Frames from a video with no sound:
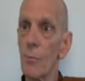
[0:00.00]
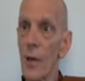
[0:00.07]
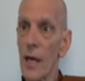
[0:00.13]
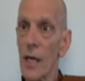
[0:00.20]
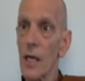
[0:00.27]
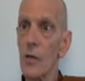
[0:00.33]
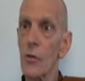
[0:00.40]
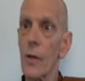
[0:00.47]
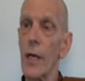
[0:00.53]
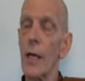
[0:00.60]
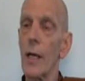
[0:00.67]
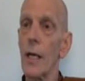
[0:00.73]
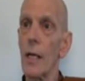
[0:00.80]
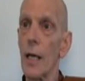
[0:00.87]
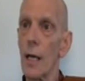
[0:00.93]

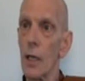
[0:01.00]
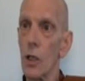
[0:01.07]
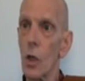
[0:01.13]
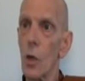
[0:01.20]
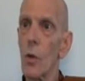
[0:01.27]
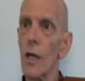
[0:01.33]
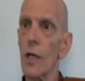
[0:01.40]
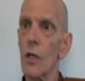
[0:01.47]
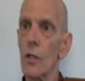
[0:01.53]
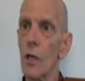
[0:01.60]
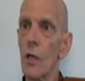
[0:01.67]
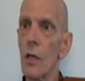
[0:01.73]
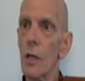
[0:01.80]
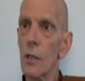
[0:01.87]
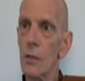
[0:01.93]
penetrating and
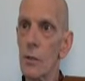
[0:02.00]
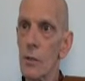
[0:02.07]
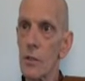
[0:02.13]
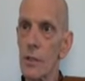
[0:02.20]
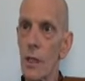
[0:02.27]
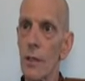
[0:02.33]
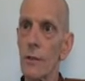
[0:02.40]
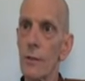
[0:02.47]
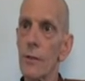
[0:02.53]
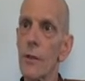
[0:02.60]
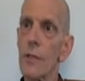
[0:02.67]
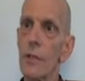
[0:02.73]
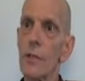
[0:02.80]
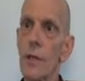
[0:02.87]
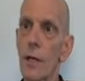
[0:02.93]
going to subtler
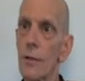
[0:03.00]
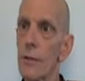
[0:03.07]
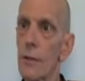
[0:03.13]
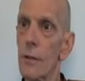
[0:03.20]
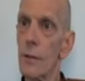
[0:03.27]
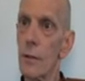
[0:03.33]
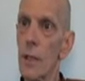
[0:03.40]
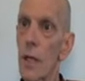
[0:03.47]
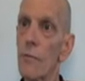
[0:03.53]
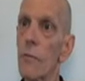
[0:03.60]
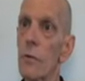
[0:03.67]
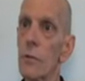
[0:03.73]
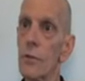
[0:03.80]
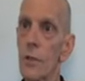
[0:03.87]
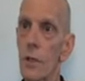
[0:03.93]
and subtler
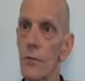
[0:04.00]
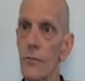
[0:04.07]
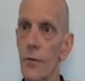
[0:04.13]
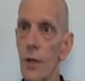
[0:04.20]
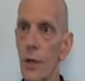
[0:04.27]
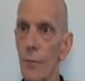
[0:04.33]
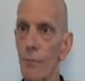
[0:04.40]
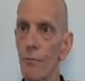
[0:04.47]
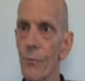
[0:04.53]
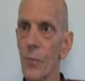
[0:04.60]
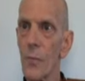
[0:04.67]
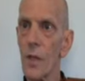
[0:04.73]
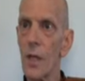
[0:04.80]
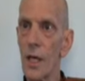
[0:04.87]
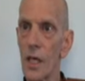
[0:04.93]
levels of
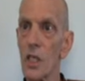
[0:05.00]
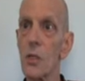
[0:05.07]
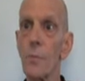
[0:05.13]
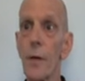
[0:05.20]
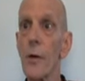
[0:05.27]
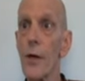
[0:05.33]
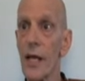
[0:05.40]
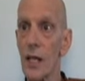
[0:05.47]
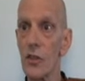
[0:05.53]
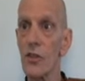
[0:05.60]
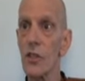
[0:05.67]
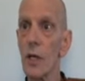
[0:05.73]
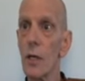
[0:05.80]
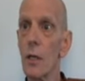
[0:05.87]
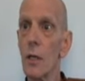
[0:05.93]

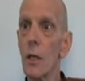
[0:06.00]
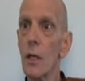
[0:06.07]
experience.